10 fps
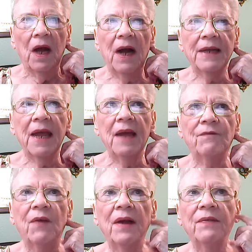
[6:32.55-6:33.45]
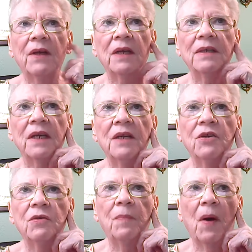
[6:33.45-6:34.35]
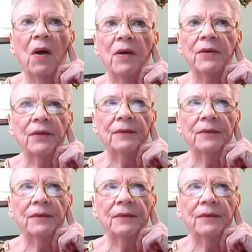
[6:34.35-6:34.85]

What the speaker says: I can't find the continued part.